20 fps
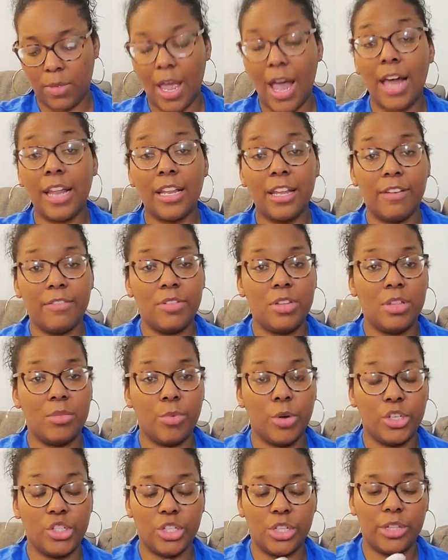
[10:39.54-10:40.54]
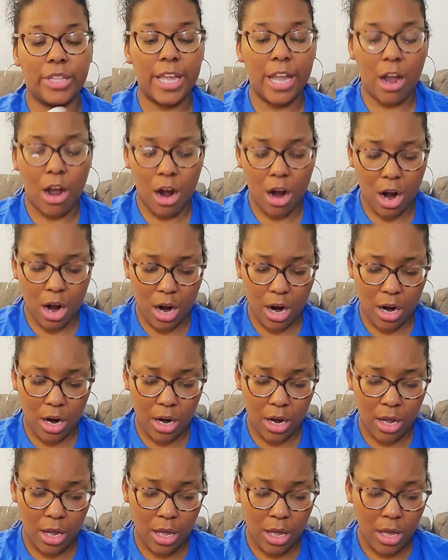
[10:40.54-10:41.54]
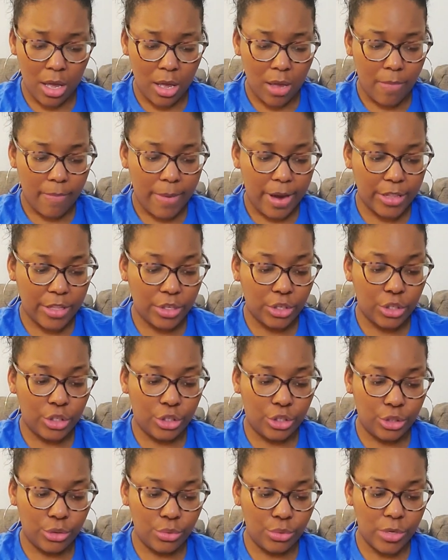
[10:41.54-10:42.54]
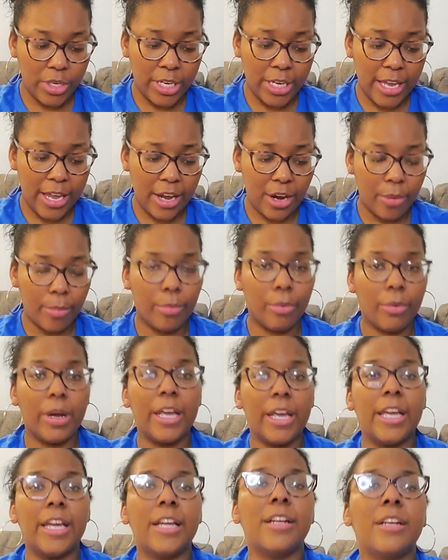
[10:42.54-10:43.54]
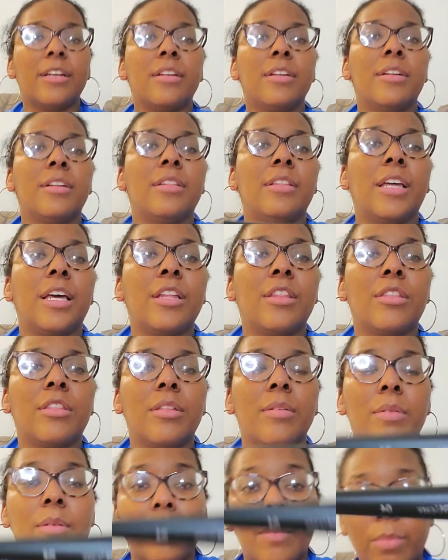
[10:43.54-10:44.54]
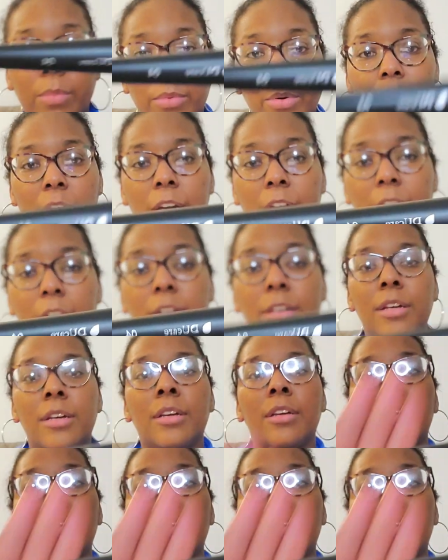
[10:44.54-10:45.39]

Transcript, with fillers: I love these brushes. They are by the DUcare brand. That's the brand.